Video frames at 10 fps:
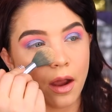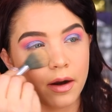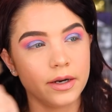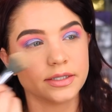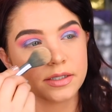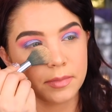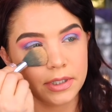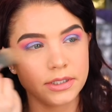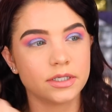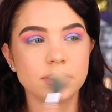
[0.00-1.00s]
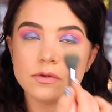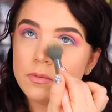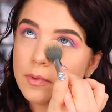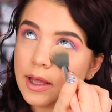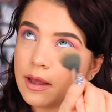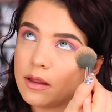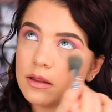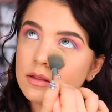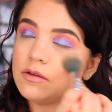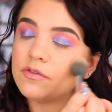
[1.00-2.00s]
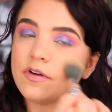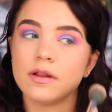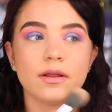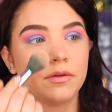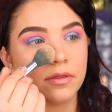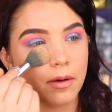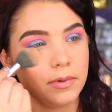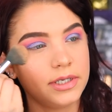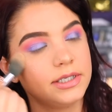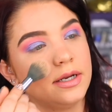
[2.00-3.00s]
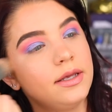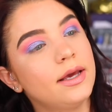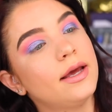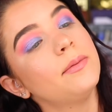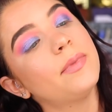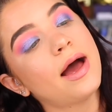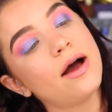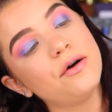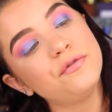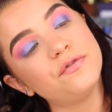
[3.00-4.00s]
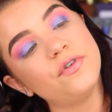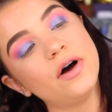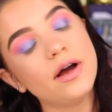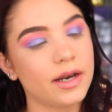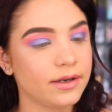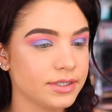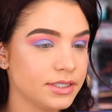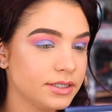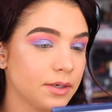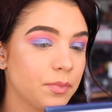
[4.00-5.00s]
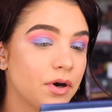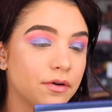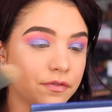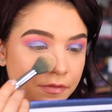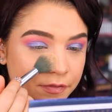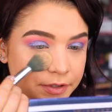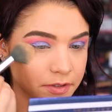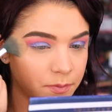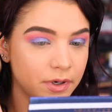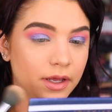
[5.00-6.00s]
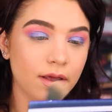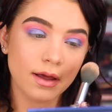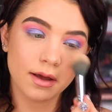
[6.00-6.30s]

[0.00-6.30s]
All right, so I'm gonna dust away the fallout that we did get. How fun. This is like perfect for spring.